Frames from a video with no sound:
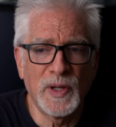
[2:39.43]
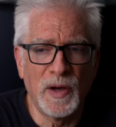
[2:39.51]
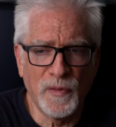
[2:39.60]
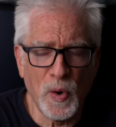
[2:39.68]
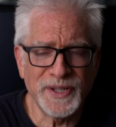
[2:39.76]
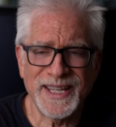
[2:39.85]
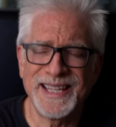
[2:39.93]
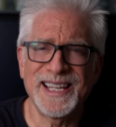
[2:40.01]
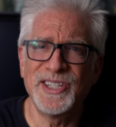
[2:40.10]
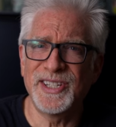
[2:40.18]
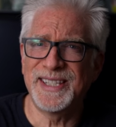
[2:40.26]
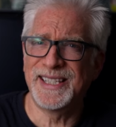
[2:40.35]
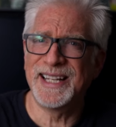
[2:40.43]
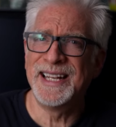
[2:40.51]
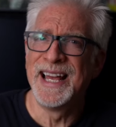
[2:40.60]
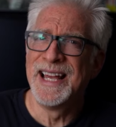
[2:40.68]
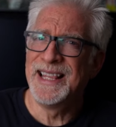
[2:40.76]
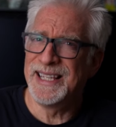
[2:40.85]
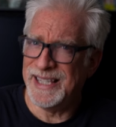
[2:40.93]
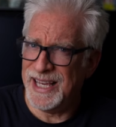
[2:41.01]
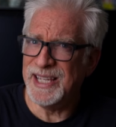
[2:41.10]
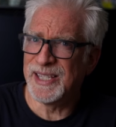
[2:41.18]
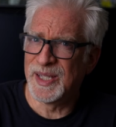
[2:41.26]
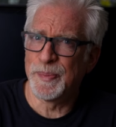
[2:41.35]
Of course, as I just said, this
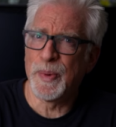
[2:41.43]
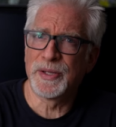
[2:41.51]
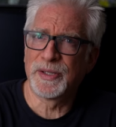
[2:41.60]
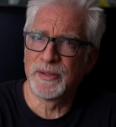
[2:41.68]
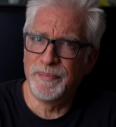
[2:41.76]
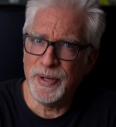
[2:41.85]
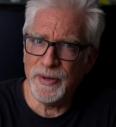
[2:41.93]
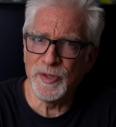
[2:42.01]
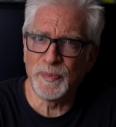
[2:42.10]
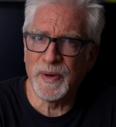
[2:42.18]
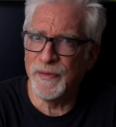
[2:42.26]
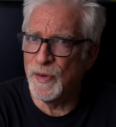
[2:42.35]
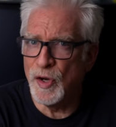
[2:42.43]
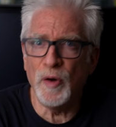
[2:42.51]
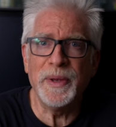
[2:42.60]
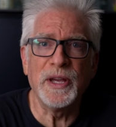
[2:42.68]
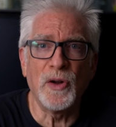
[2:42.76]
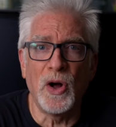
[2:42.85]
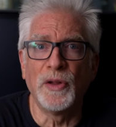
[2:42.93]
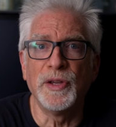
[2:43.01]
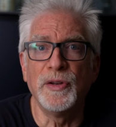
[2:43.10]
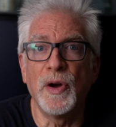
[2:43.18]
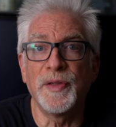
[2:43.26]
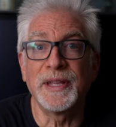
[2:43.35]
is a sponsored post, but if you know me at all, you
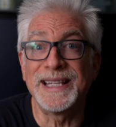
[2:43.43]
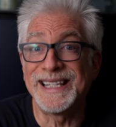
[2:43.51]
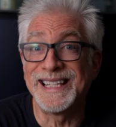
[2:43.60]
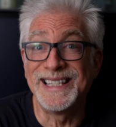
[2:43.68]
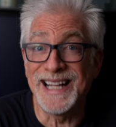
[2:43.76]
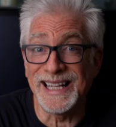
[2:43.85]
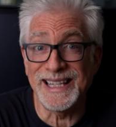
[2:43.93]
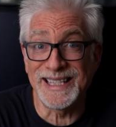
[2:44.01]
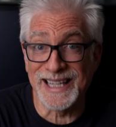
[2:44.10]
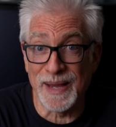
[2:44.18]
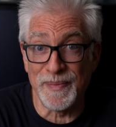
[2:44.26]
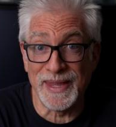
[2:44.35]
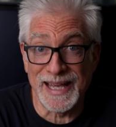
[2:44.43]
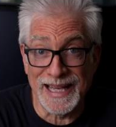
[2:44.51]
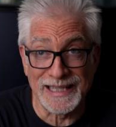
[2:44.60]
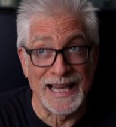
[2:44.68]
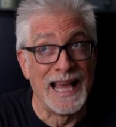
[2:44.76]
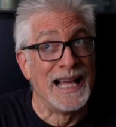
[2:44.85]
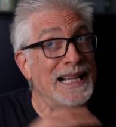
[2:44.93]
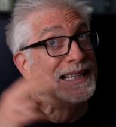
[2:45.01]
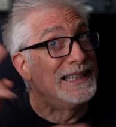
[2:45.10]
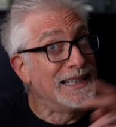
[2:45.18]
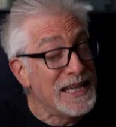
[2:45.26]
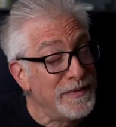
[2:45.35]
know that this is not the same thing as
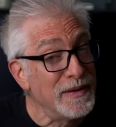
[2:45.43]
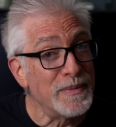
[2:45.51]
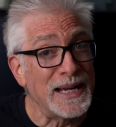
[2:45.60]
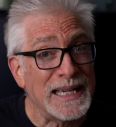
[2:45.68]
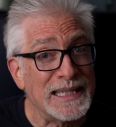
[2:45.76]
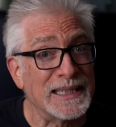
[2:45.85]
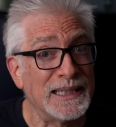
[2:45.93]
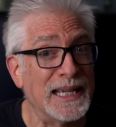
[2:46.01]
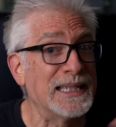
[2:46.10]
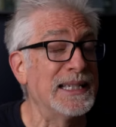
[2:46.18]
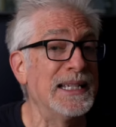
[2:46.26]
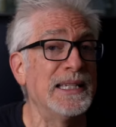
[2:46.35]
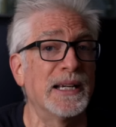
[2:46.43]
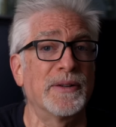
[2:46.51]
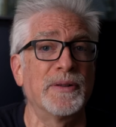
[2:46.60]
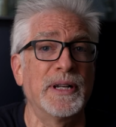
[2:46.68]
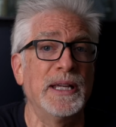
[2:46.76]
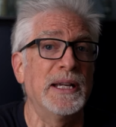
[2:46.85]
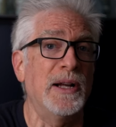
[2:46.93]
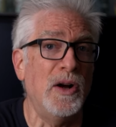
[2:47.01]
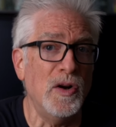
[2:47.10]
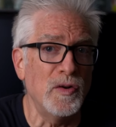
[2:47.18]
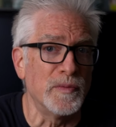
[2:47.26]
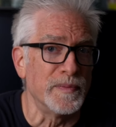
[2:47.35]
leaving my intellect and integrity at
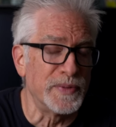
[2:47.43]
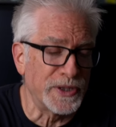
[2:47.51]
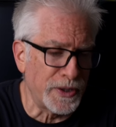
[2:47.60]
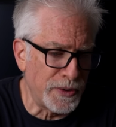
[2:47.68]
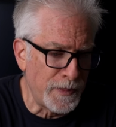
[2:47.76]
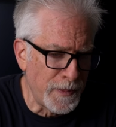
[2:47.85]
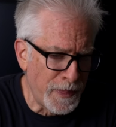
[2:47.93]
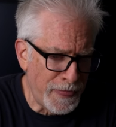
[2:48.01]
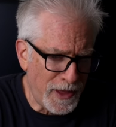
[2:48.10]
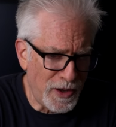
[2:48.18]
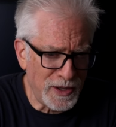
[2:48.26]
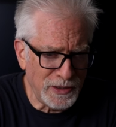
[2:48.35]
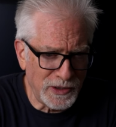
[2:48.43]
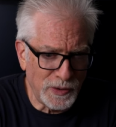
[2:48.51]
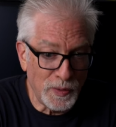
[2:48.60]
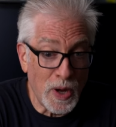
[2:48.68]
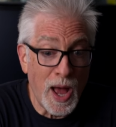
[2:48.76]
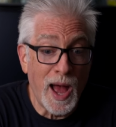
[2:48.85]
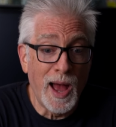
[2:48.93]
home. So on to